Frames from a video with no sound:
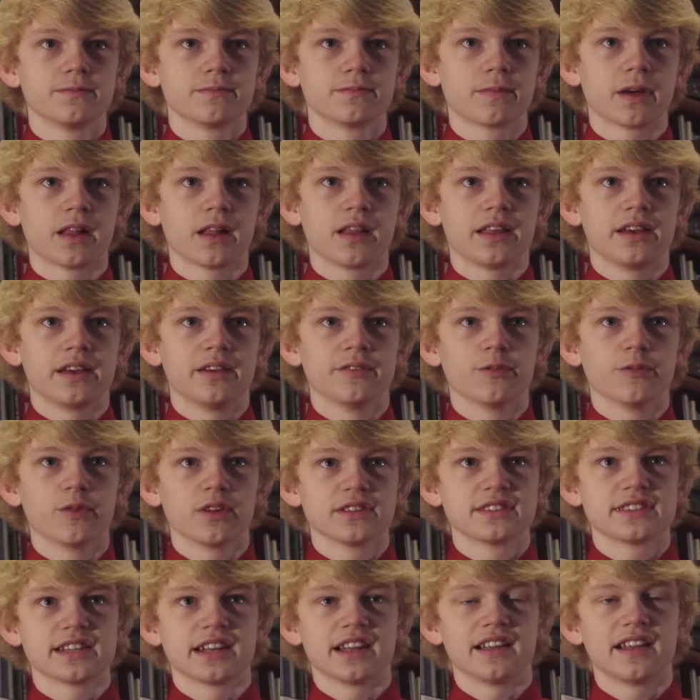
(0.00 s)
Probably a
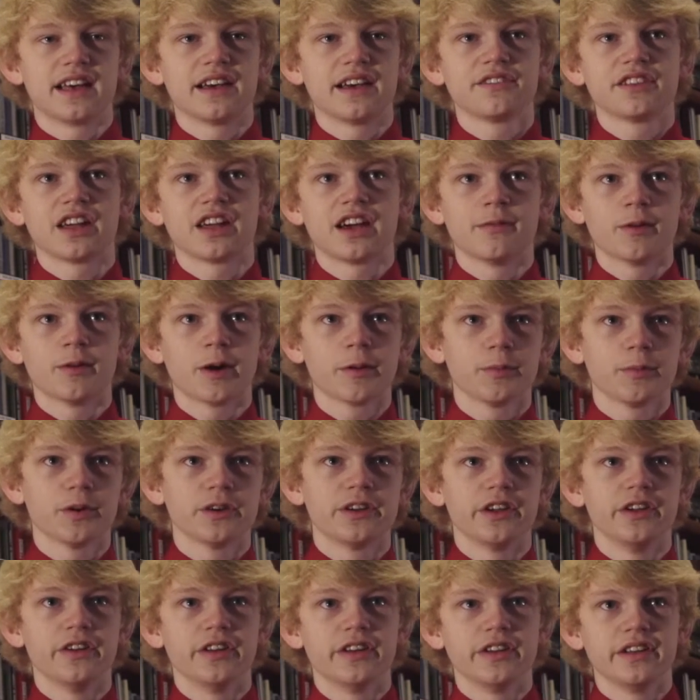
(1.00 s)
once-in-a-lifetime
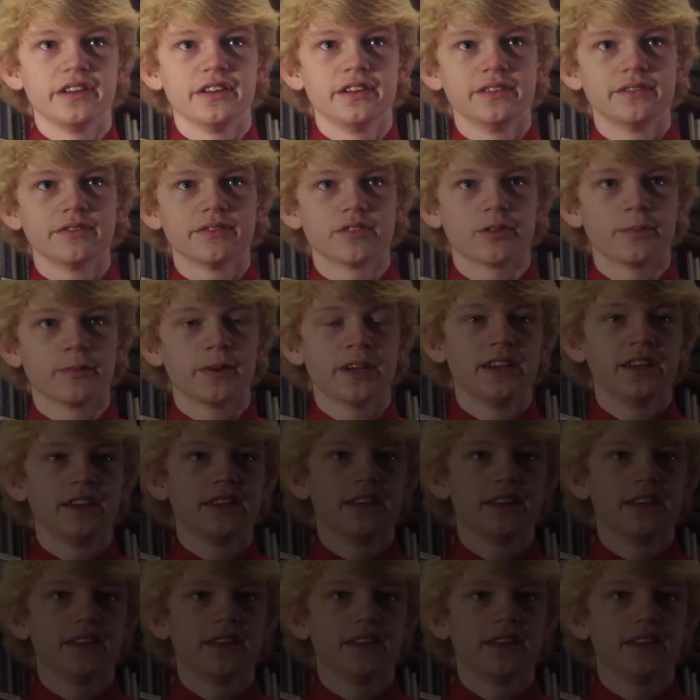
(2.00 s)
opportunity for me.